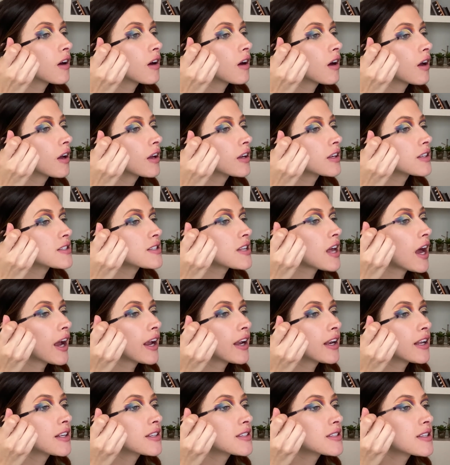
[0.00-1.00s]

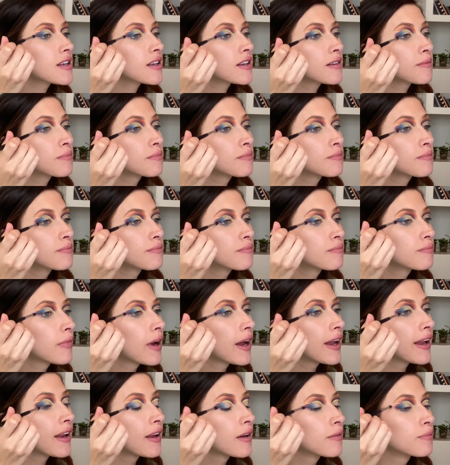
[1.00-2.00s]
anxiety is like
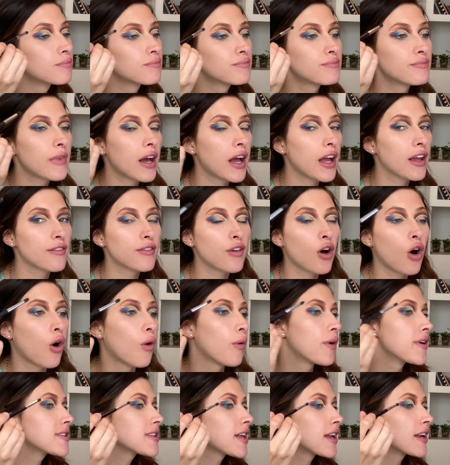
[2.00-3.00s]
I've
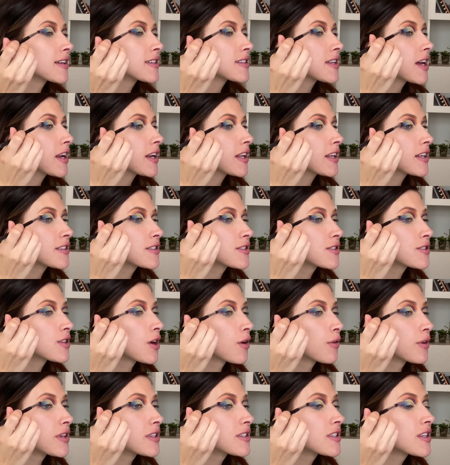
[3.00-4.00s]
always had anxiety. It's so
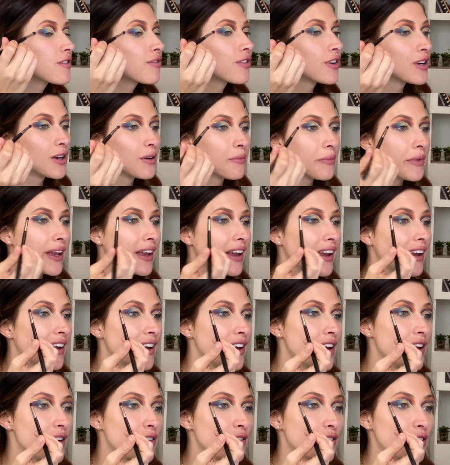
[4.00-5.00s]
easy
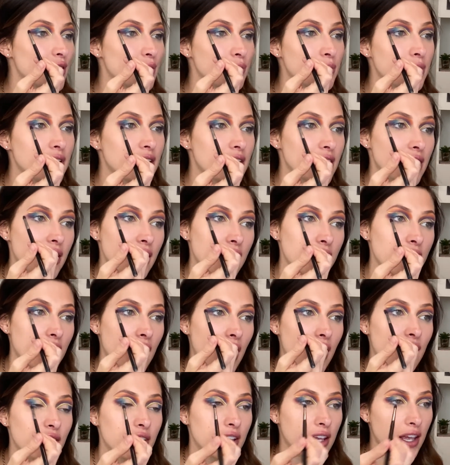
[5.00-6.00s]
for me to
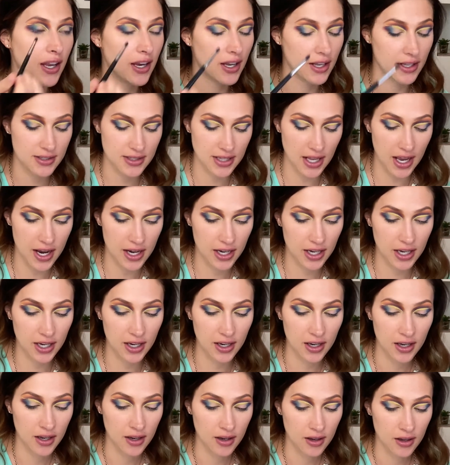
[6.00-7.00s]
navigate anxiety.
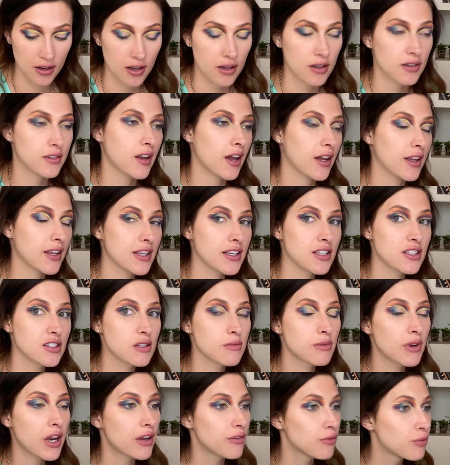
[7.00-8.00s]
Not easy,
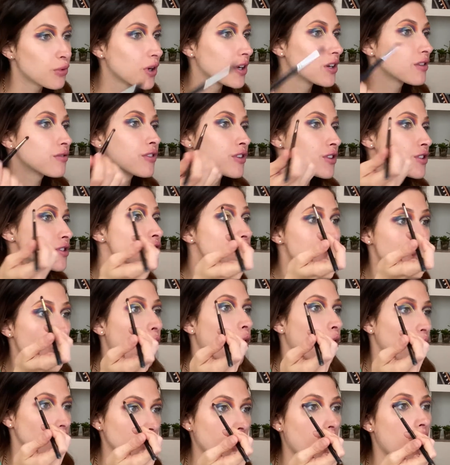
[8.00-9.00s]
but I've worked for so
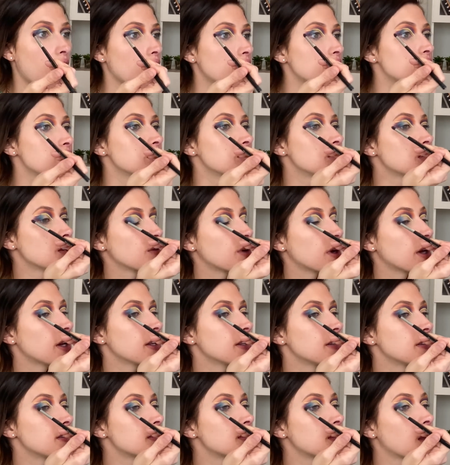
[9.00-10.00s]
long to do
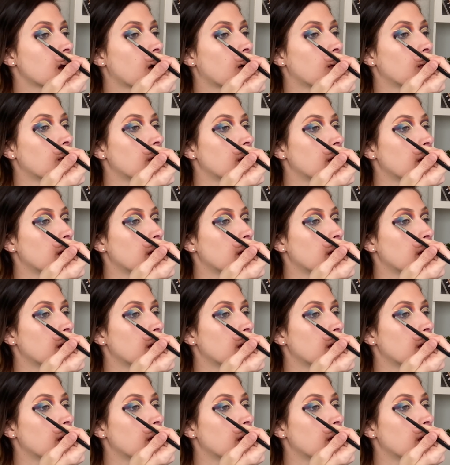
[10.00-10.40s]
it. So